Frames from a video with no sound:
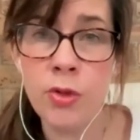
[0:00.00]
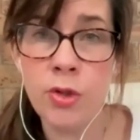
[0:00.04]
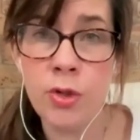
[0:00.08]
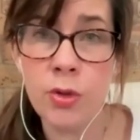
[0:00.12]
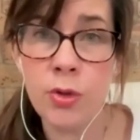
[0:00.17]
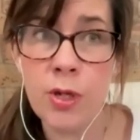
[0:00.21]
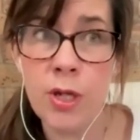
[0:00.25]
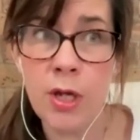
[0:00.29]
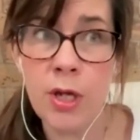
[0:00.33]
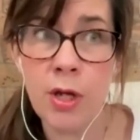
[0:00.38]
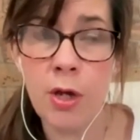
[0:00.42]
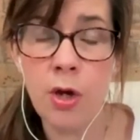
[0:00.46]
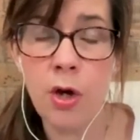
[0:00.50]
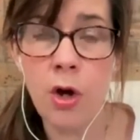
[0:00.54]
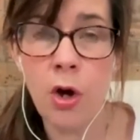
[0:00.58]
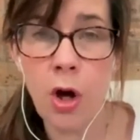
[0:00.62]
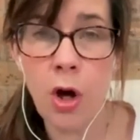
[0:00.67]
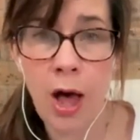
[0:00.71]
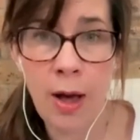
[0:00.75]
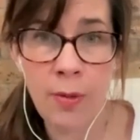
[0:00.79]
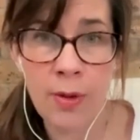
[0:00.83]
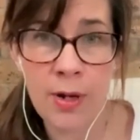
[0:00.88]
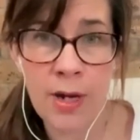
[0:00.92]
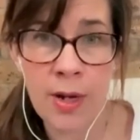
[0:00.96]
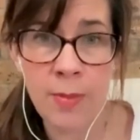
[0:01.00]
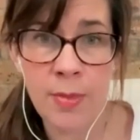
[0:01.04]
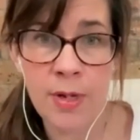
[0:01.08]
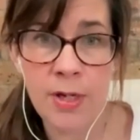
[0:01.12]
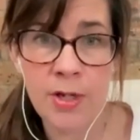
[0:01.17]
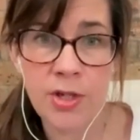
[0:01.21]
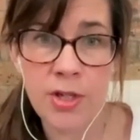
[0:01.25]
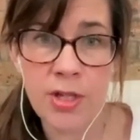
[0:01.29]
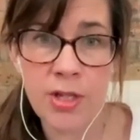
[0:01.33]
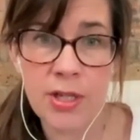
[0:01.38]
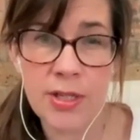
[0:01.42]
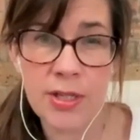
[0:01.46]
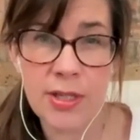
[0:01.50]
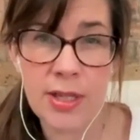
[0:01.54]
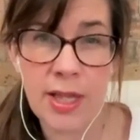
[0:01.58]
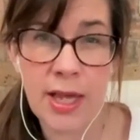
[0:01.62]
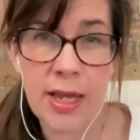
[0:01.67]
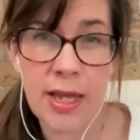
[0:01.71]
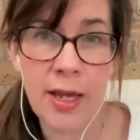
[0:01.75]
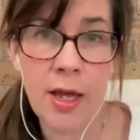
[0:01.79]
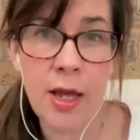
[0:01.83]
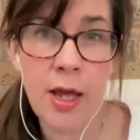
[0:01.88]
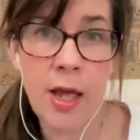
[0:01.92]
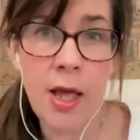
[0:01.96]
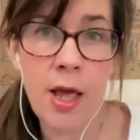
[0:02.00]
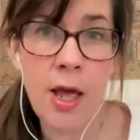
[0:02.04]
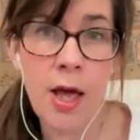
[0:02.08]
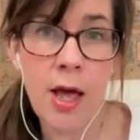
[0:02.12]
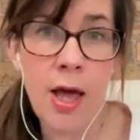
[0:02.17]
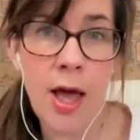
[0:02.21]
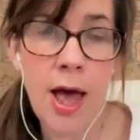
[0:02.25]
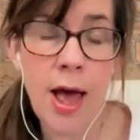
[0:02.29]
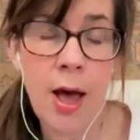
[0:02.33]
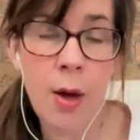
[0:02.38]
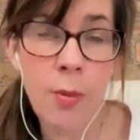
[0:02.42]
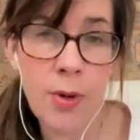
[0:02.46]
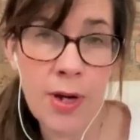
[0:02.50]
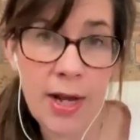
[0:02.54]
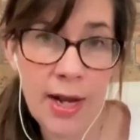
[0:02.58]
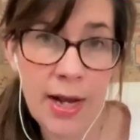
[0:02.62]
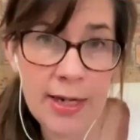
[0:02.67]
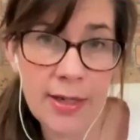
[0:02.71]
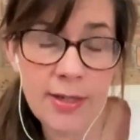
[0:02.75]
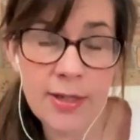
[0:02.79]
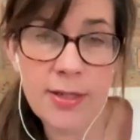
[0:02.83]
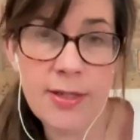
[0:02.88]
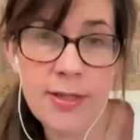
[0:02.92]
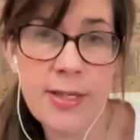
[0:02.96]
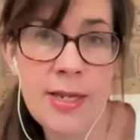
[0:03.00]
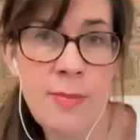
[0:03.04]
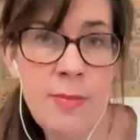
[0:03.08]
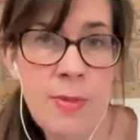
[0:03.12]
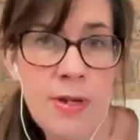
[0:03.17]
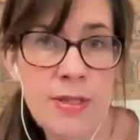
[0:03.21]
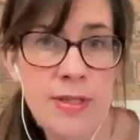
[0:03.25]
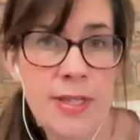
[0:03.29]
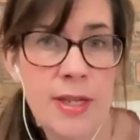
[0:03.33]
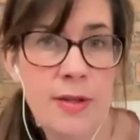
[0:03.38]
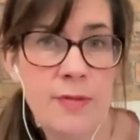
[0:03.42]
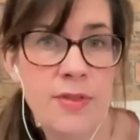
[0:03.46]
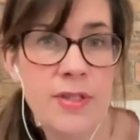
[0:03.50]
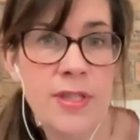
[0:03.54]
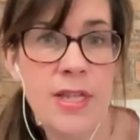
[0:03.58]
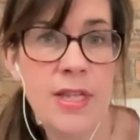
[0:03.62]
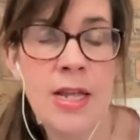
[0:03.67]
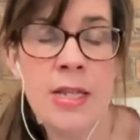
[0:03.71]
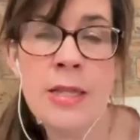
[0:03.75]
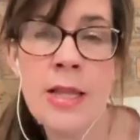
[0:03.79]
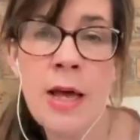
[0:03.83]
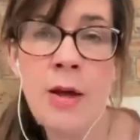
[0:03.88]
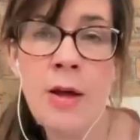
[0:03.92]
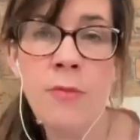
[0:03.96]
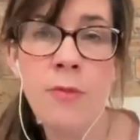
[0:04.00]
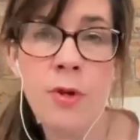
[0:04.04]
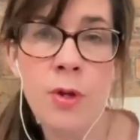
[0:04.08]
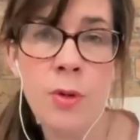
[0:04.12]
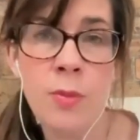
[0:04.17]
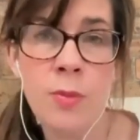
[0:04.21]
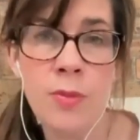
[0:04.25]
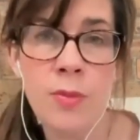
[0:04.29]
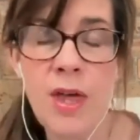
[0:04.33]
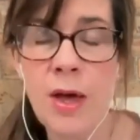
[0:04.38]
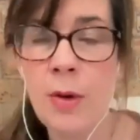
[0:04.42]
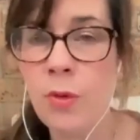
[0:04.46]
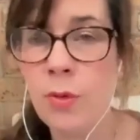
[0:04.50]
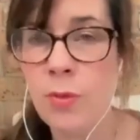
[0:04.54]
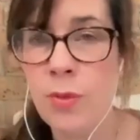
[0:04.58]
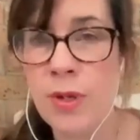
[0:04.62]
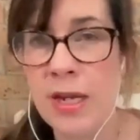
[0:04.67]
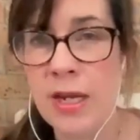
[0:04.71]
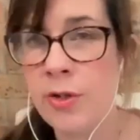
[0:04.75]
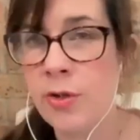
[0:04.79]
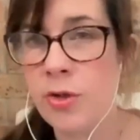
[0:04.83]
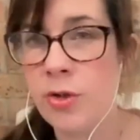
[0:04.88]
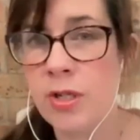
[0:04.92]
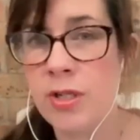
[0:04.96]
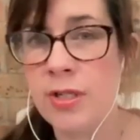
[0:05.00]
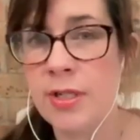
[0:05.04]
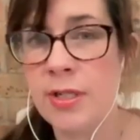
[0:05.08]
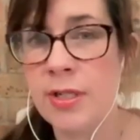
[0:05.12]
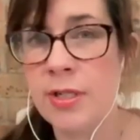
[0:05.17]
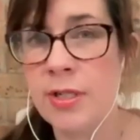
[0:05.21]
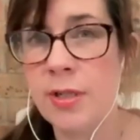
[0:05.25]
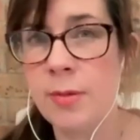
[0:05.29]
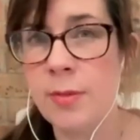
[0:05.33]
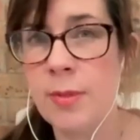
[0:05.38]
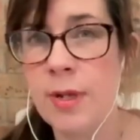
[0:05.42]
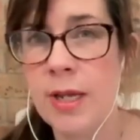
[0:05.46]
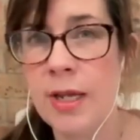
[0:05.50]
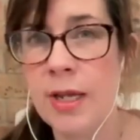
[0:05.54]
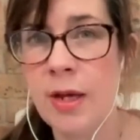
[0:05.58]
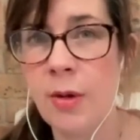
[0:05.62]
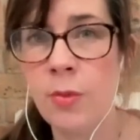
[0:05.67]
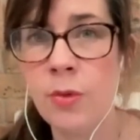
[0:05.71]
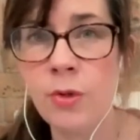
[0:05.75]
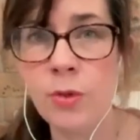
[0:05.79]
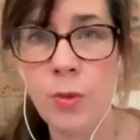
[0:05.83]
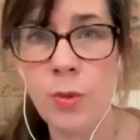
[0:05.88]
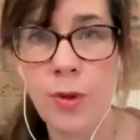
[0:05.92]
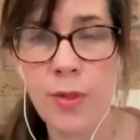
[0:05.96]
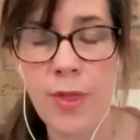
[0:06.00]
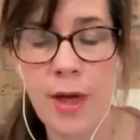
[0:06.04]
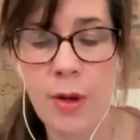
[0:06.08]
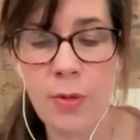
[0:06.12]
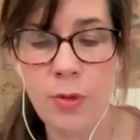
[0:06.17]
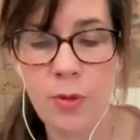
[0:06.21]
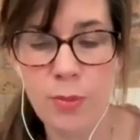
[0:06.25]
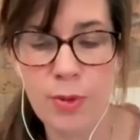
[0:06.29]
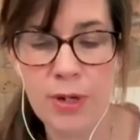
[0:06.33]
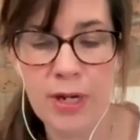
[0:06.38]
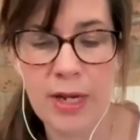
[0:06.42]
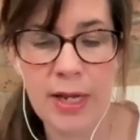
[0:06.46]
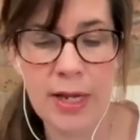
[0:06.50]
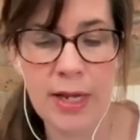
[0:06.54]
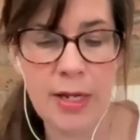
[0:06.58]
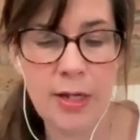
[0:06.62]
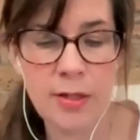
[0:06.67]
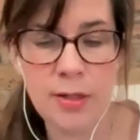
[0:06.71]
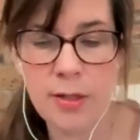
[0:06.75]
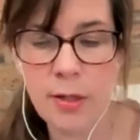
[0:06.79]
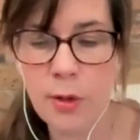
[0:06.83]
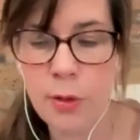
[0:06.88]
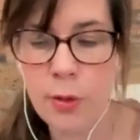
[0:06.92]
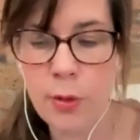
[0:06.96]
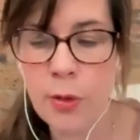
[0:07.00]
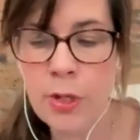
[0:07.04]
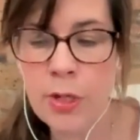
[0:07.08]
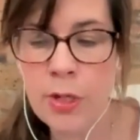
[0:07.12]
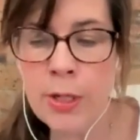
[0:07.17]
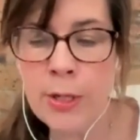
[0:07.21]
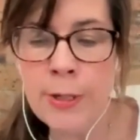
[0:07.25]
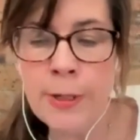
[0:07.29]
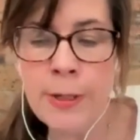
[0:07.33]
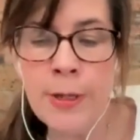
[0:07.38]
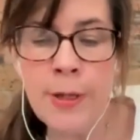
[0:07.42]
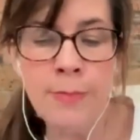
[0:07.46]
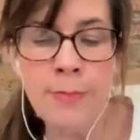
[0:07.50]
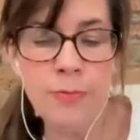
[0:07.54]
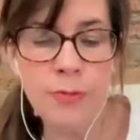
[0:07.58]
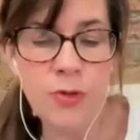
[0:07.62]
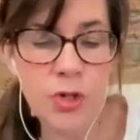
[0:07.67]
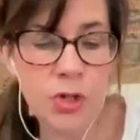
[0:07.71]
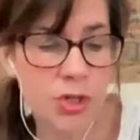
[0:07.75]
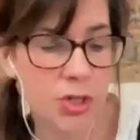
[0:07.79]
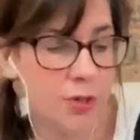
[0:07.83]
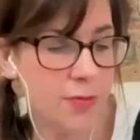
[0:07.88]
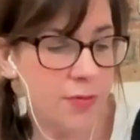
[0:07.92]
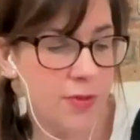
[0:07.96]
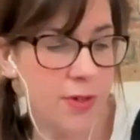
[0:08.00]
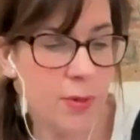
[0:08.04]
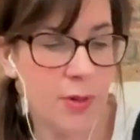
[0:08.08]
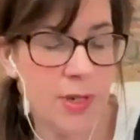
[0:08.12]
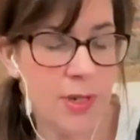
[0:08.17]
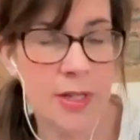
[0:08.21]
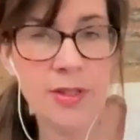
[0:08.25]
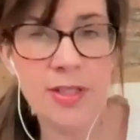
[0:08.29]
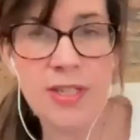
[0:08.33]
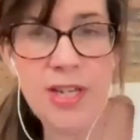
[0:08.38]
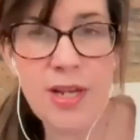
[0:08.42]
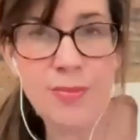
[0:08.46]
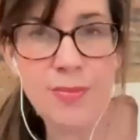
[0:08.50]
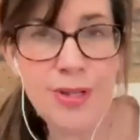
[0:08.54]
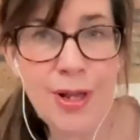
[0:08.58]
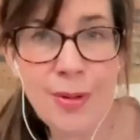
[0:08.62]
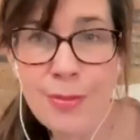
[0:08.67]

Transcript: So you can cut out an image that's like, I would like to see myself sat in that room. That would be interesting to me. I wonder what that would be like. So just a few little tips.